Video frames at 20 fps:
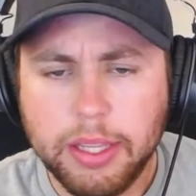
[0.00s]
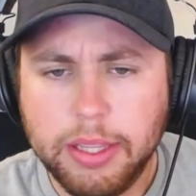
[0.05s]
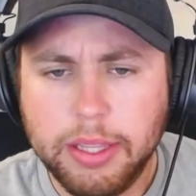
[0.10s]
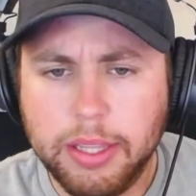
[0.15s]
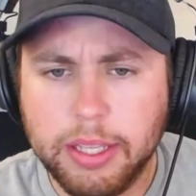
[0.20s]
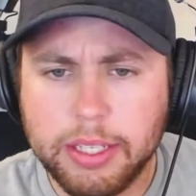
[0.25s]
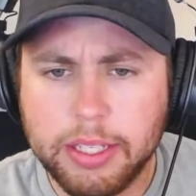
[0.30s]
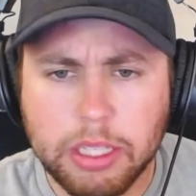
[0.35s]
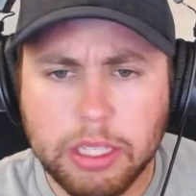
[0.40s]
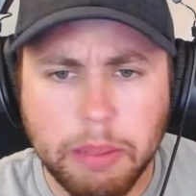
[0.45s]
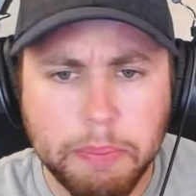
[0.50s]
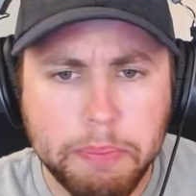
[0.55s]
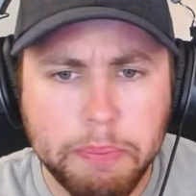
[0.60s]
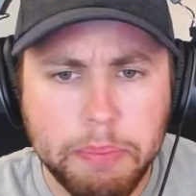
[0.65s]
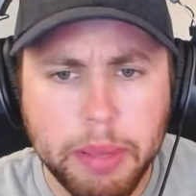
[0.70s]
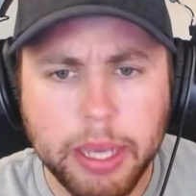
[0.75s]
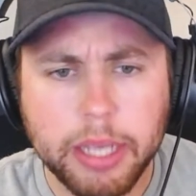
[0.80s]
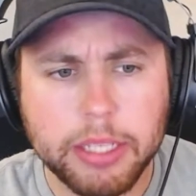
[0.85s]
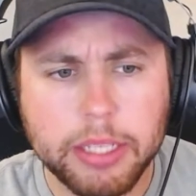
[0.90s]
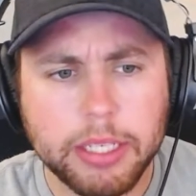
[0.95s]
This is the
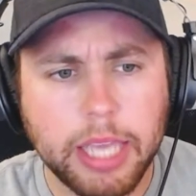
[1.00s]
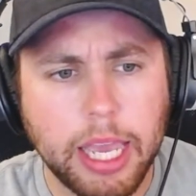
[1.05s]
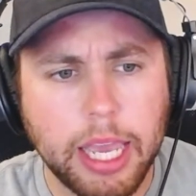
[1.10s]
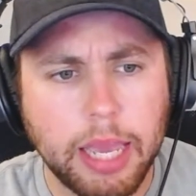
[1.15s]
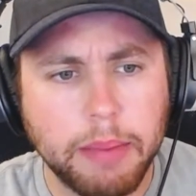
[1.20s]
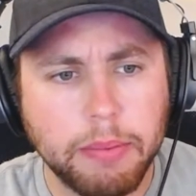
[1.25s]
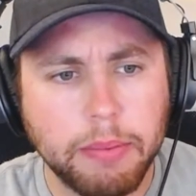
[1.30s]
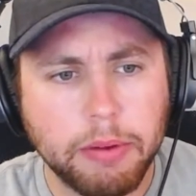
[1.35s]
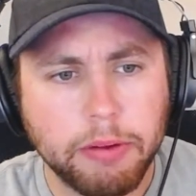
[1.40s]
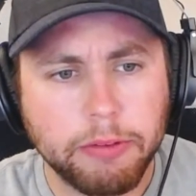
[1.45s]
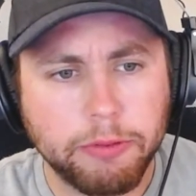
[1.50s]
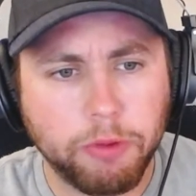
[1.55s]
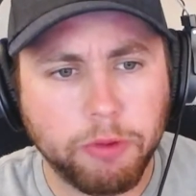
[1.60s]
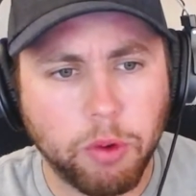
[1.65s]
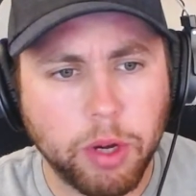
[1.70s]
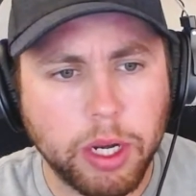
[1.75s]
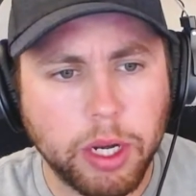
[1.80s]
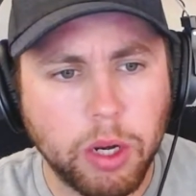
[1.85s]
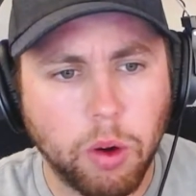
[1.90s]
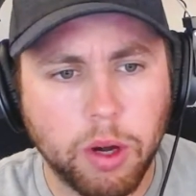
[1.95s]
biggest game for
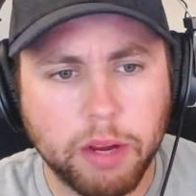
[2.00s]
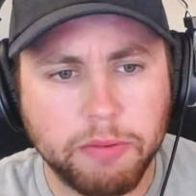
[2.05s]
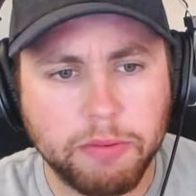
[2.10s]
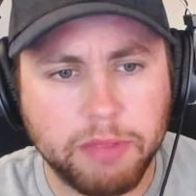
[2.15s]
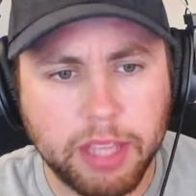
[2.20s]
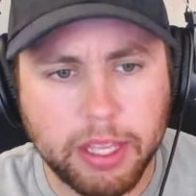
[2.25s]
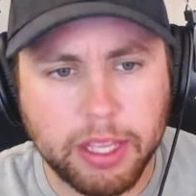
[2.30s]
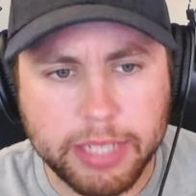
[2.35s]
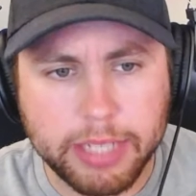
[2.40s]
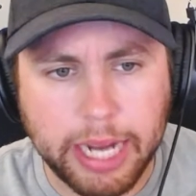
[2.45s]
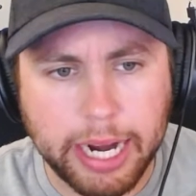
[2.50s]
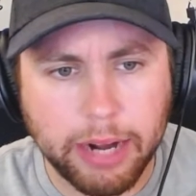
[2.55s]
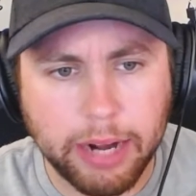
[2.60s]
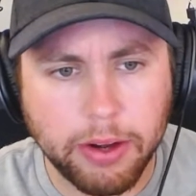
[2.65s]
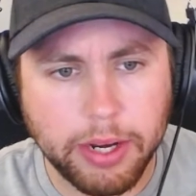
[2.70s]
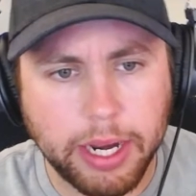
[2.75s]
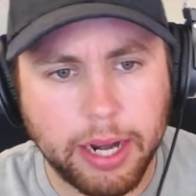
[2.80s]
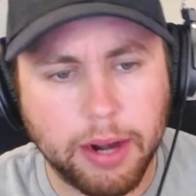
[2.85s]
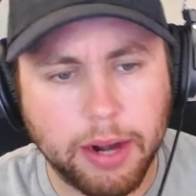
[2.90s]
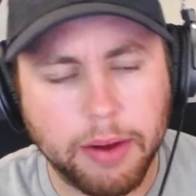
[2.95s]
New York of the entire
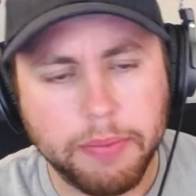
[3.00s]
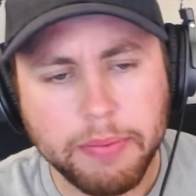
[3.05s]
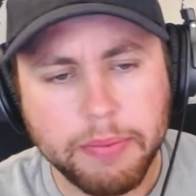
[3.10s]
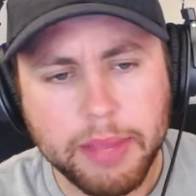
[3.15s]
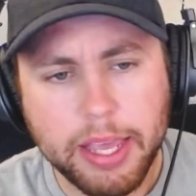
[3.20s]
year,